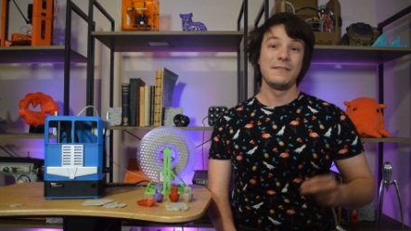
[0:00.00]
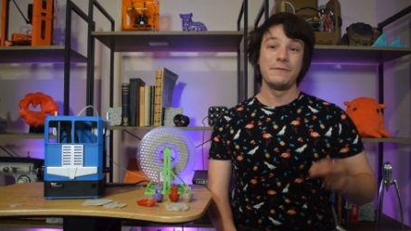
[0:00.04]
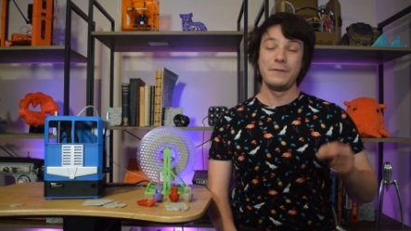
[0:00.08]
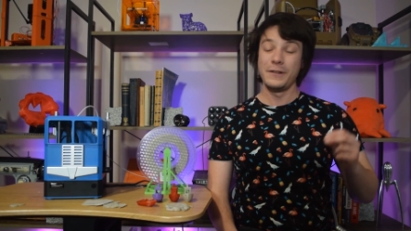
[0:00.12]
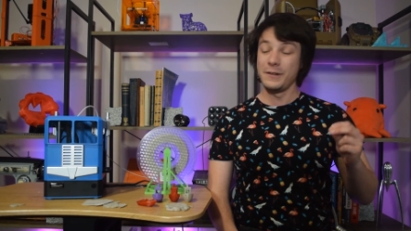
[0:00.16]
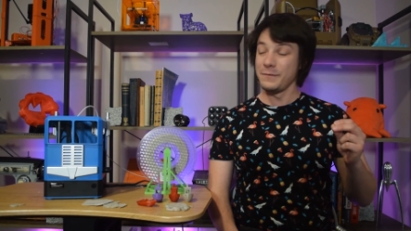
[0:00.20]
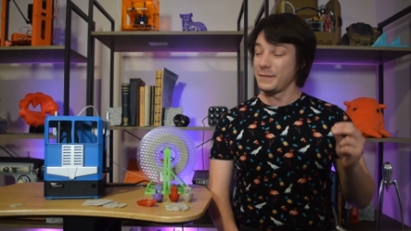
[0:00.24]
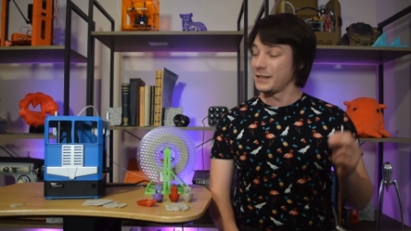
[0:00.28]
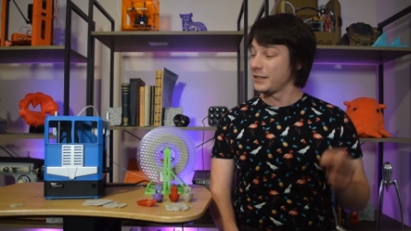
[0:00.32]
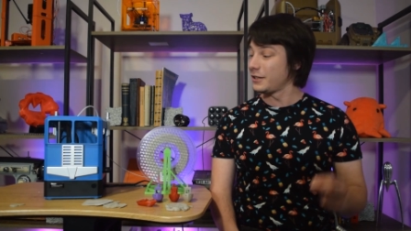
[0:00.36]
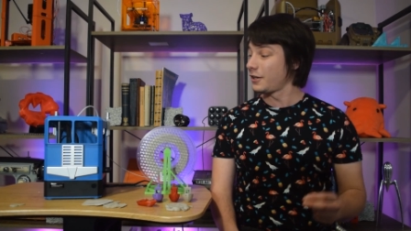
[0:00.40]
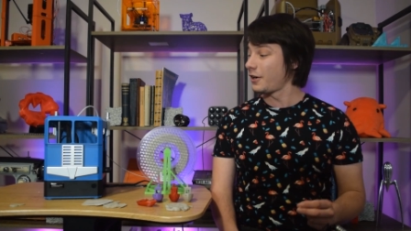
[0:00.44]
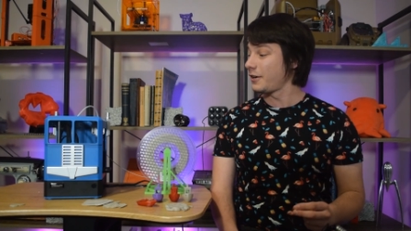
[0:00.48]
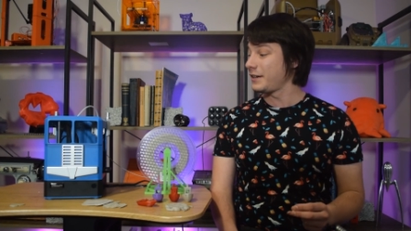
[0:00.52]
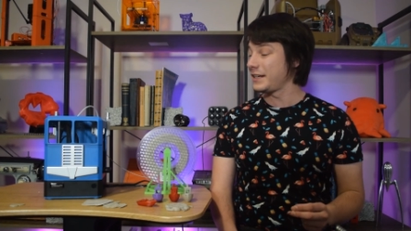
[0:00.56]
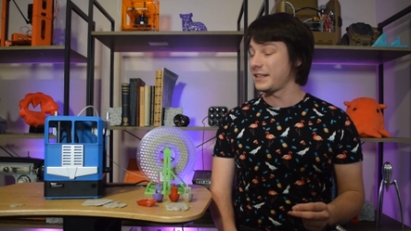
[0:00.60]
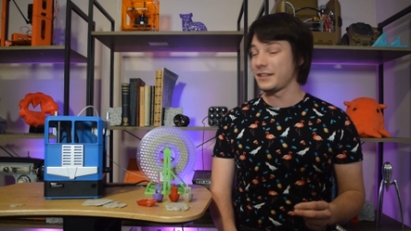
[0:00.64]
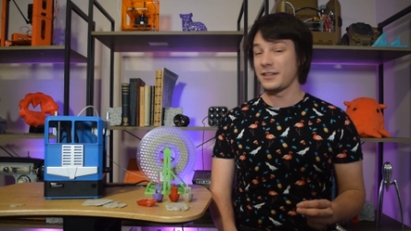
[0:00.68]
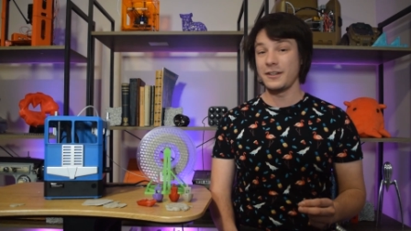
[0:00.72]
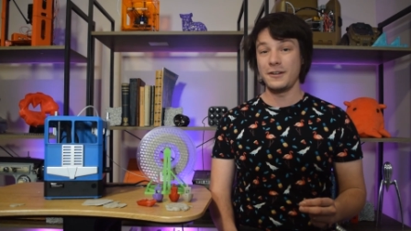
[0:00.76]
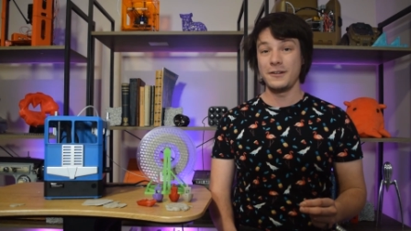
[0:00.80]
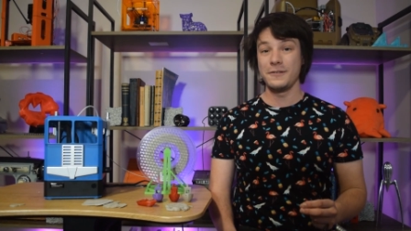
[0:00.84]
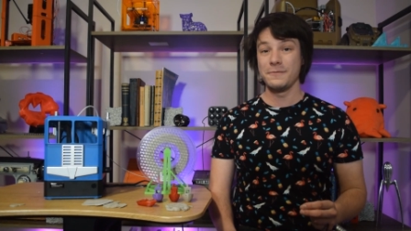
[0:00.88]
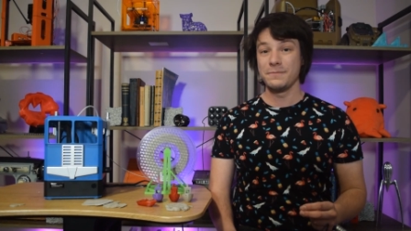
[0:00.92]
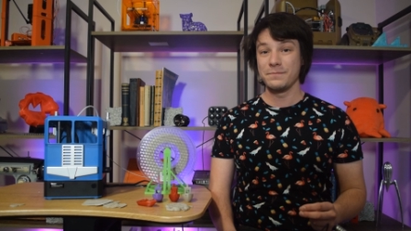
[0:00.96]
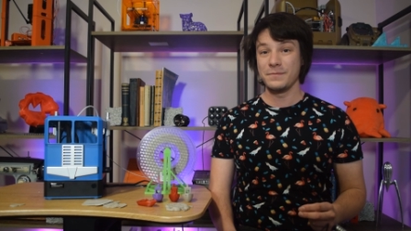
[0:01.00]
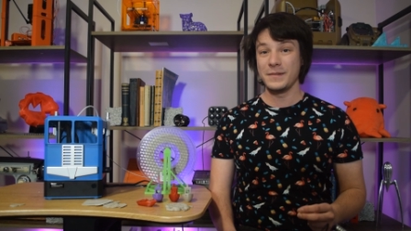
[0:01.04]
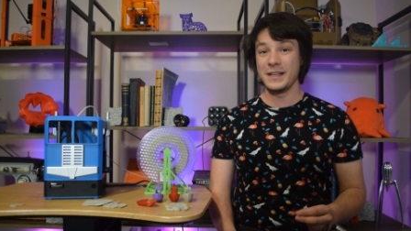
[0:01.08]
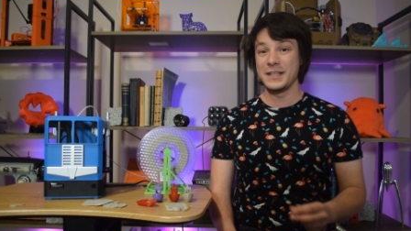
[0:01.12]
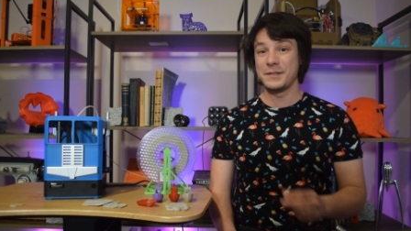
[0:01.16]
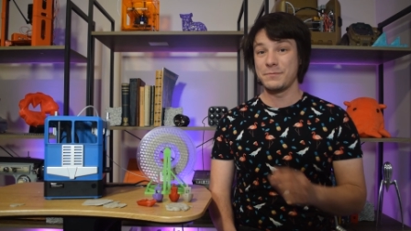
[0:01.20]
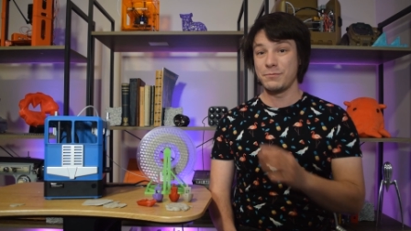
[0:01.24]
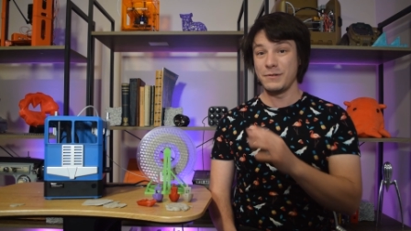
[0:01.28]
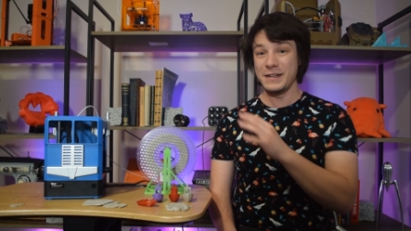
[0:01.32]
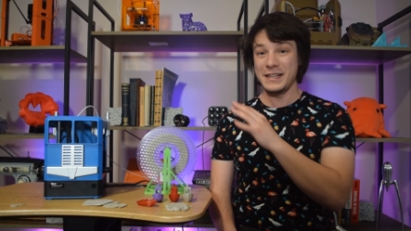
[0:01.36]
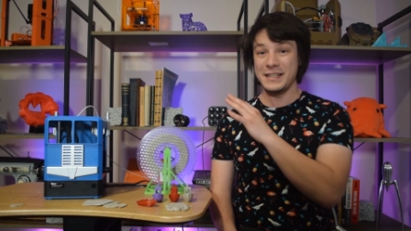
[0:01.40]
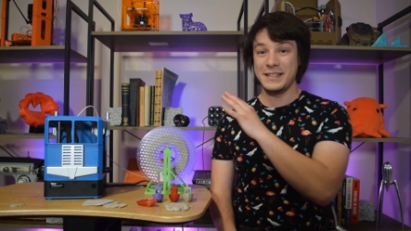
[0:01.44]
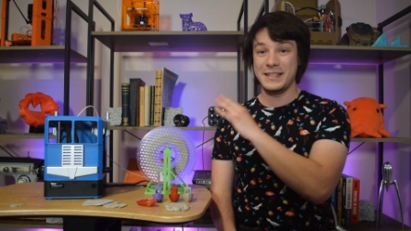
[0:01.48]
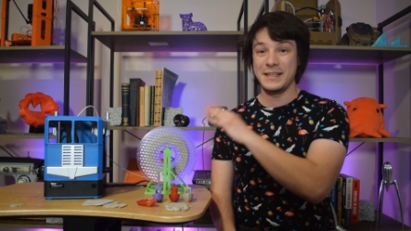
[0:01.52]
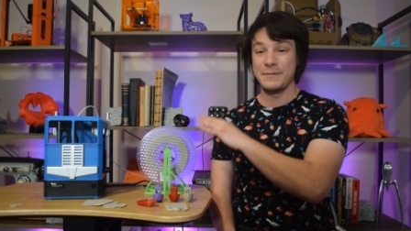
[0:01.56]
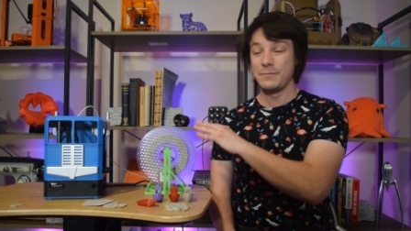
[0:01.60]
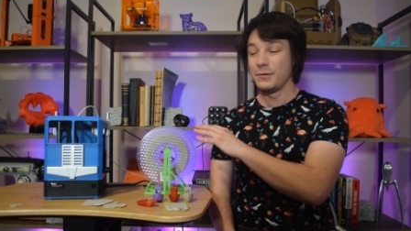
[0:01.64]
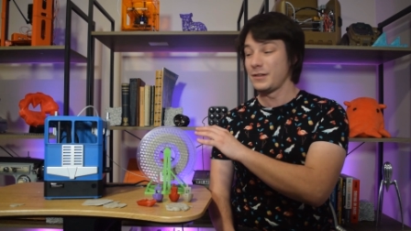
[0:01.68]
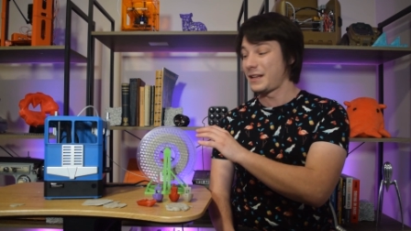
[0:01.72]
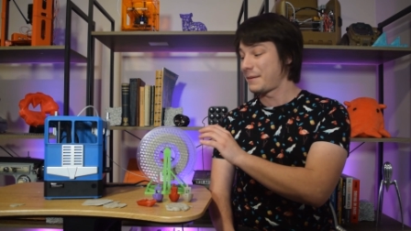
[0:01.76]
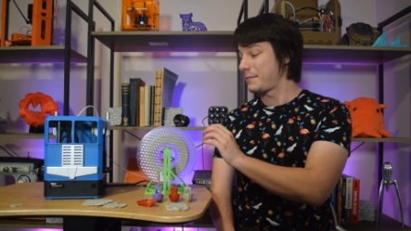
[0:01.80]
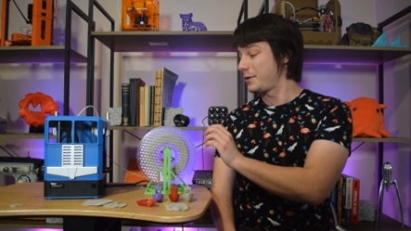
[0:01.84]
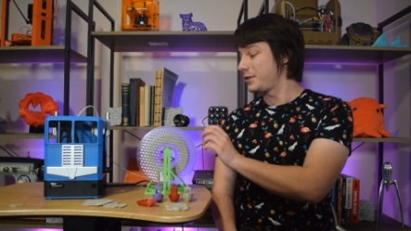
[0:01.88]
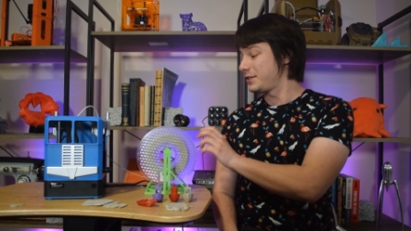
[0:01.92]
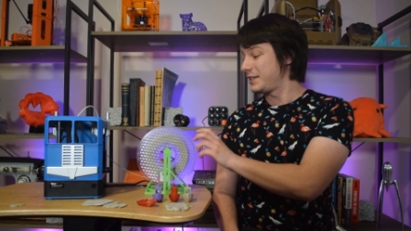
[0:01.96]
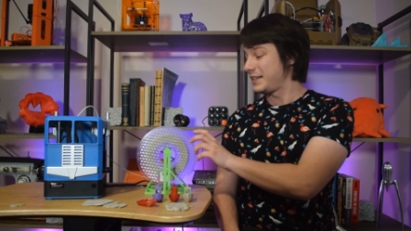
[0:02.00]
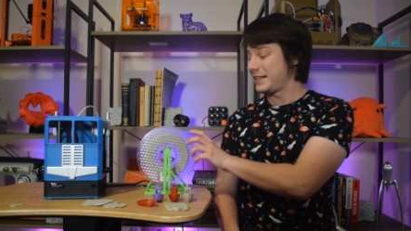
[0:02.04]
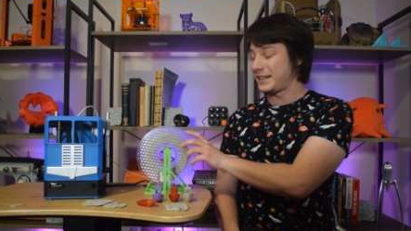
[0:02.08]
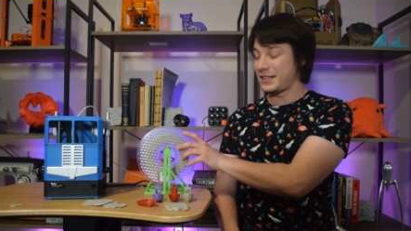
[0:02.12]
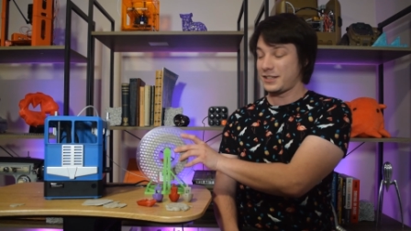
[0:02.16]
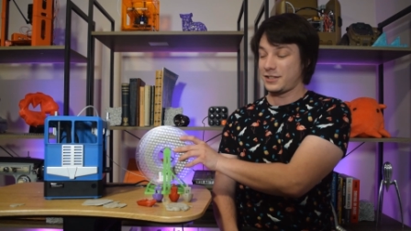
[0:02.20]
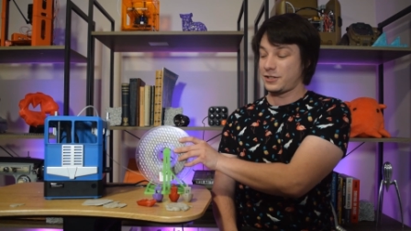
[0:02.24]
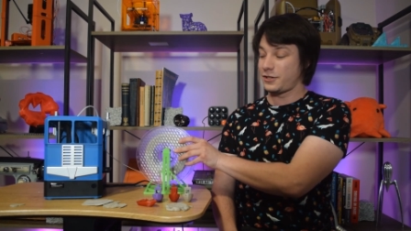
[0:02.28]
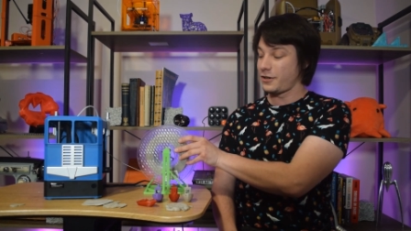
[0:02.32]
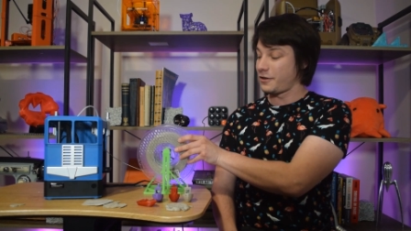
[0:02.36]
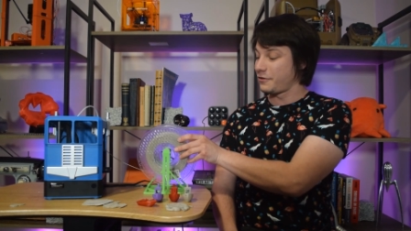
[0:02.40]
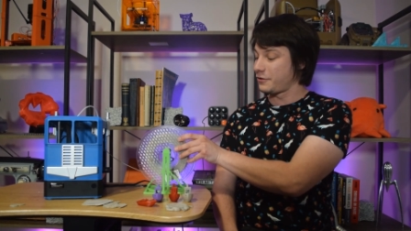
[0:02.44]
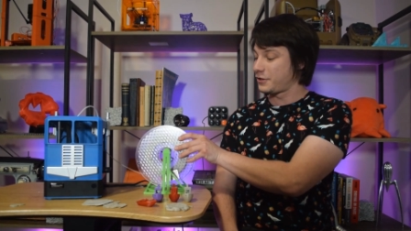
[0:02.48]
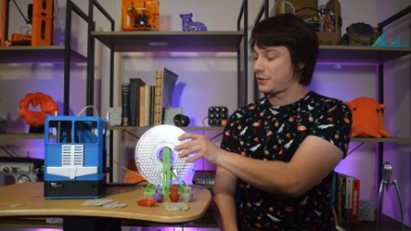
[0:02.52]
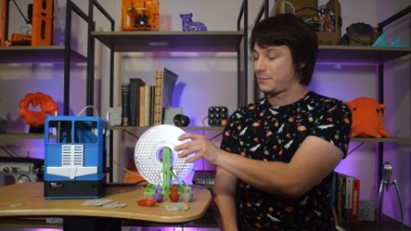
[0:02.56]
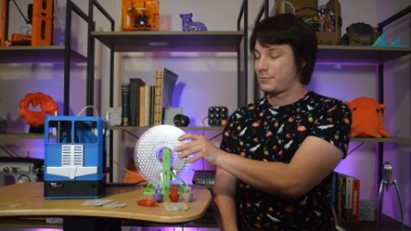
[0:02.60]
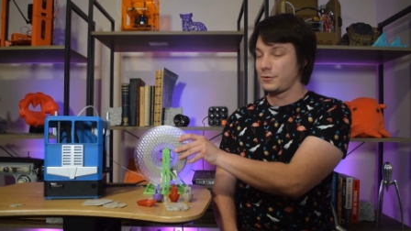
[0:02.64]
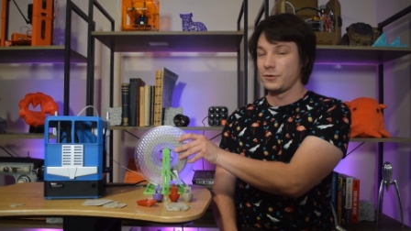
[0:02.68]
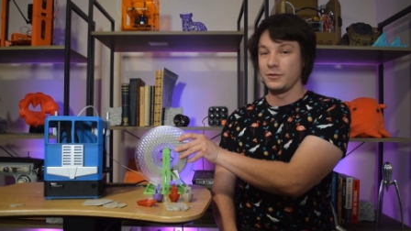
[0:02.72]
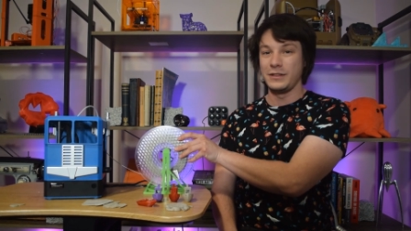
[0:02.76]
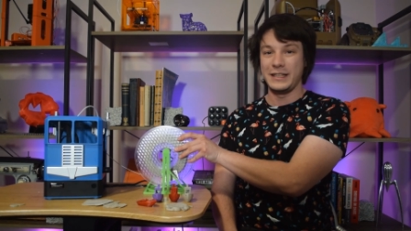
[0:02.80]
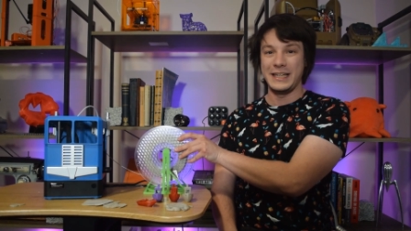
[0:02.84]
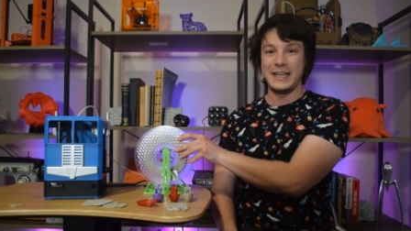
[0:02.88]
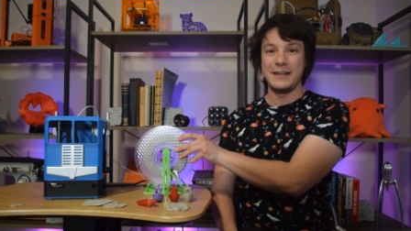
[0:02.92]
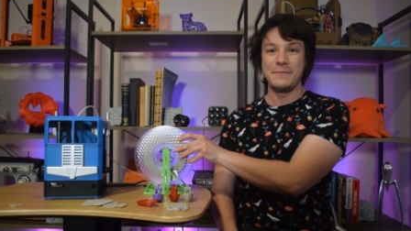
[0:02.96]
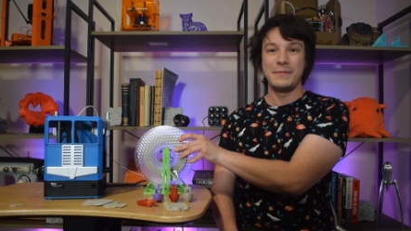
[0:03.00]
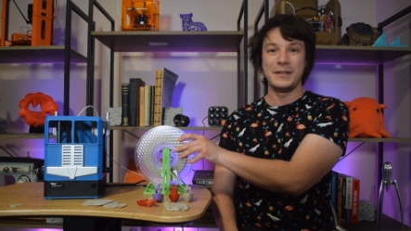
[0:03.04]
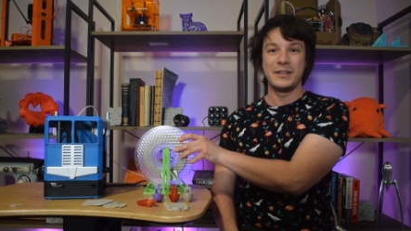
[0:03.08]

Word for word: Filament loading though, it's pretty simple. I'm using an external spool here